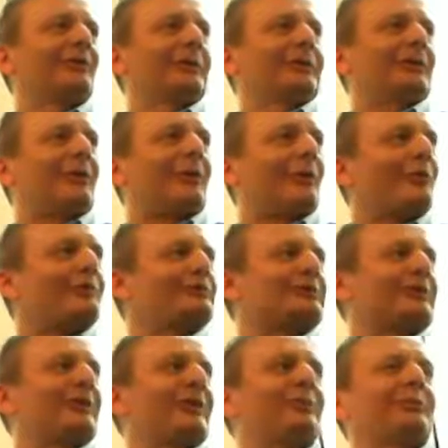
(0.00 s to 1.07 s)
we always
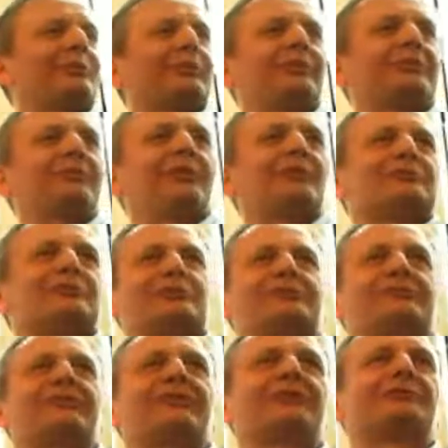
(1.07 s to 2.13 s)
keep uh, false
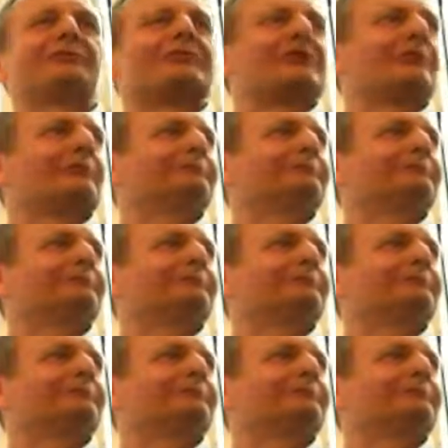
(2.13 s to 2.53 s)
positive rate to zero.